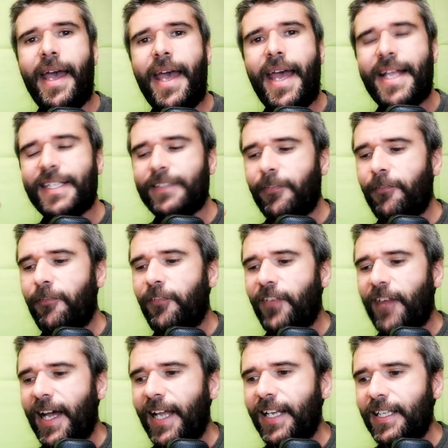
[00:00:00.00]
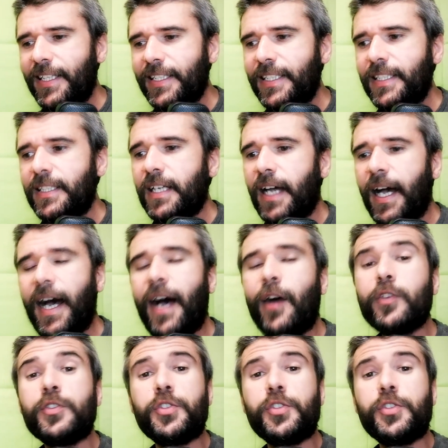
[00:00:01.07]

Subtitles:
And finally, how